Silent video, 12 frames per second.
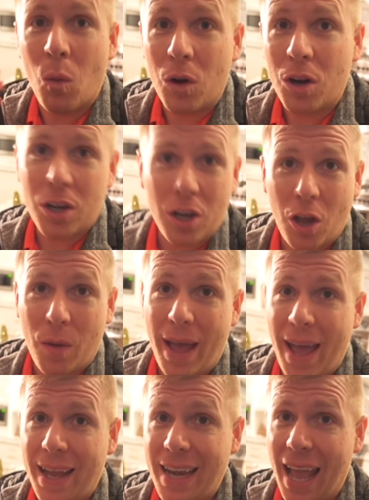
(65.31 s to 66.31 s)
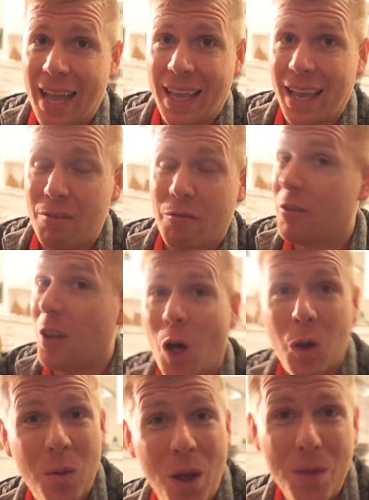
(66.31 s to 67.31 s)
we're gonna go ahead and get
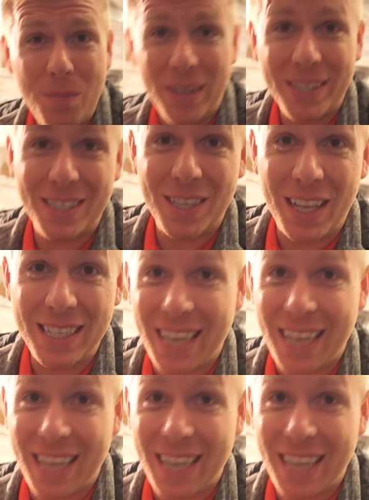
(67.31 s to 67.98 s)
Vlogmas